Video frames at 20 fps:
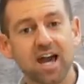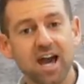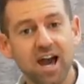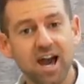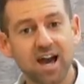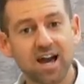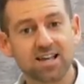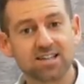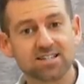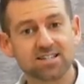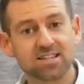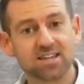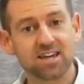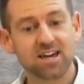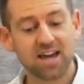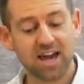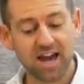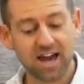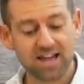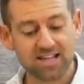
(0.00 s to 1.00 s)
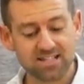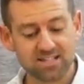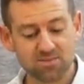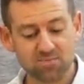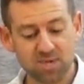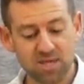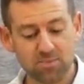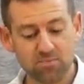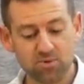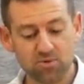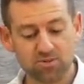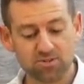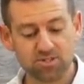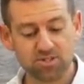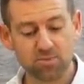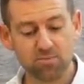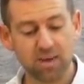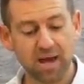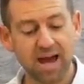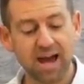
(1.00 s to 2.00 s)
ask. Ask people
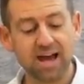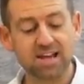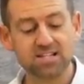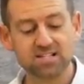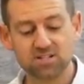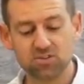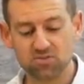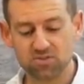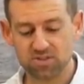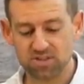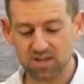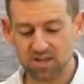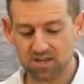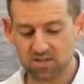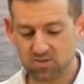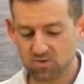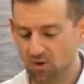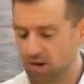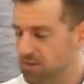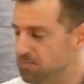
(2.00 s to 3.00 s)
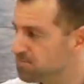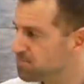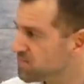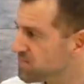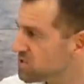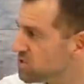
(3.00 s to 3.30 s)
to pass you things, right?